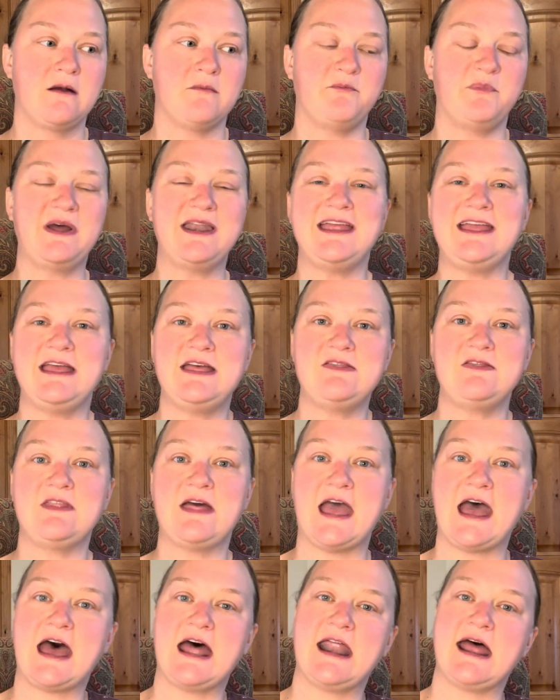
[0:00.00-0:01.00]
But in
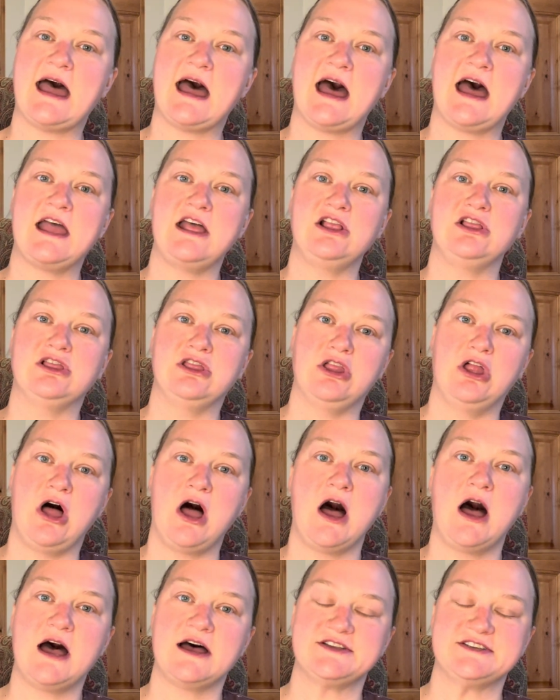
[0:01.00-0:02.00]
that, I
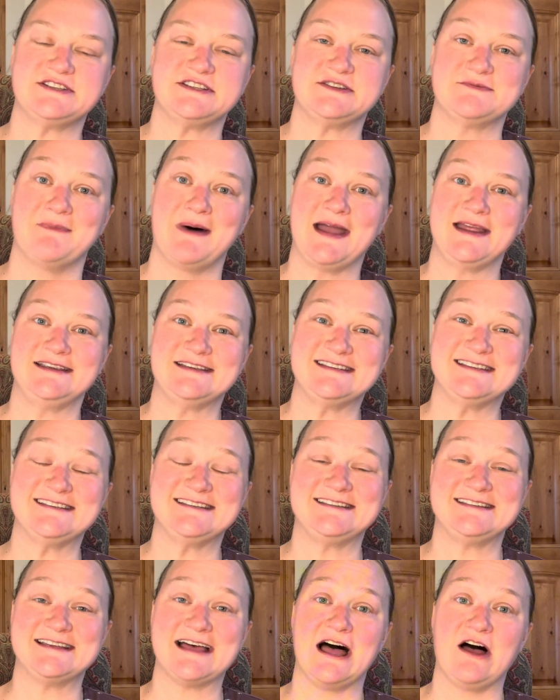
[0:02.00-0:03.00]
lost
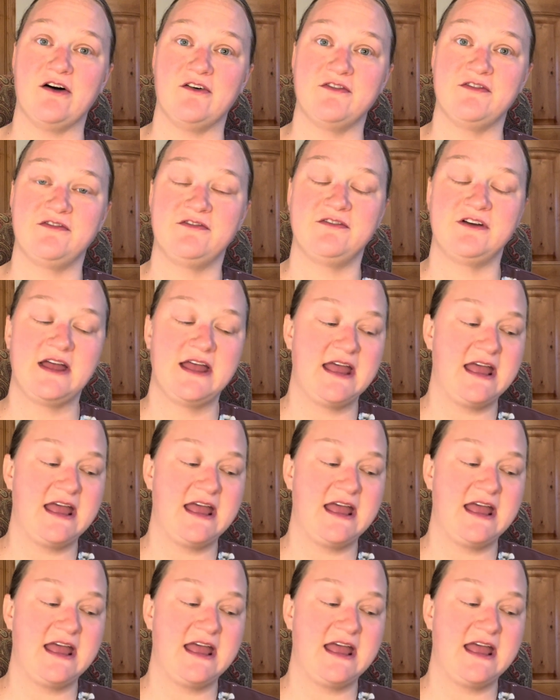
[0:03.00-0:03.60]
myself.